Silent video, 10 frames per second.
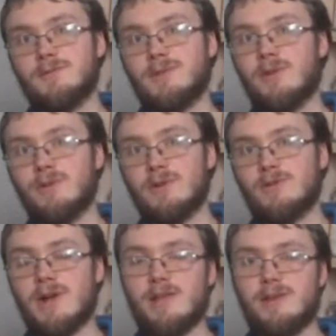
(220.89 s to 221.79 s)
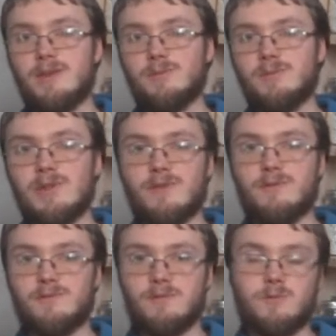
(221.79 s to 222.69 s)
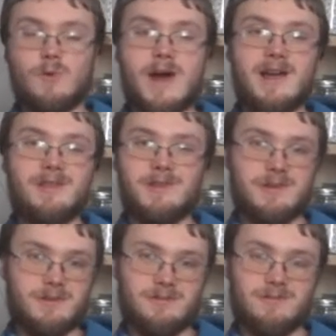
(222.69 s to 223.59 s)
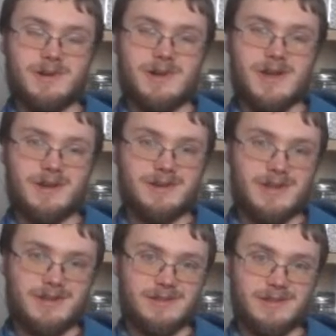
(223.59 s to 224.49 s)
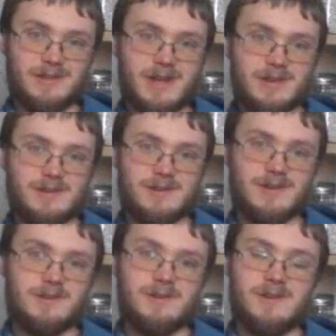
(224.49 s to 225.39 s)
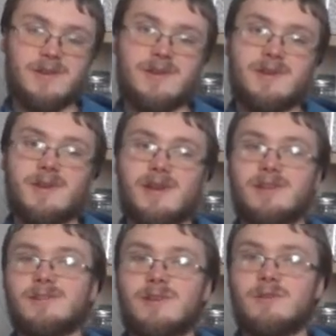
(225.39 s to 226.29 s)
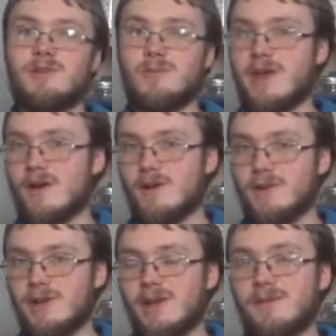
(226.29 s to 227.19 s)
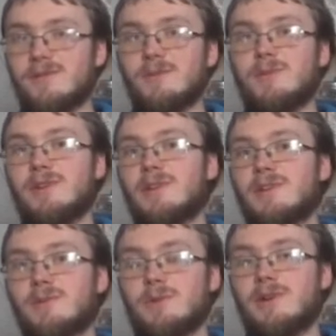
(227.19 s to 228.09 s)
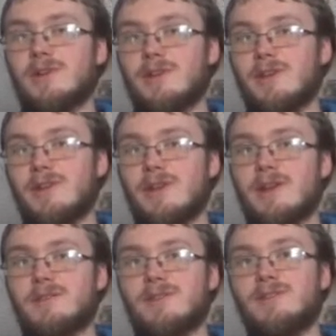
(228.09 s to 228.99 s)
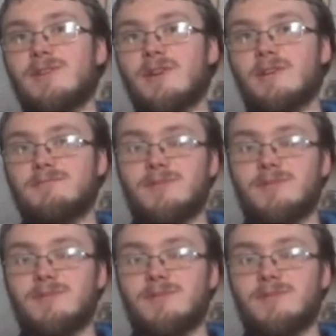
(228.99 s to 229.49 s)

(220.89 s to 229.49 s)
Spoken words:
Different dry legumes have widely varying tastes and textures, and so you may already have something that you're particularly interested in.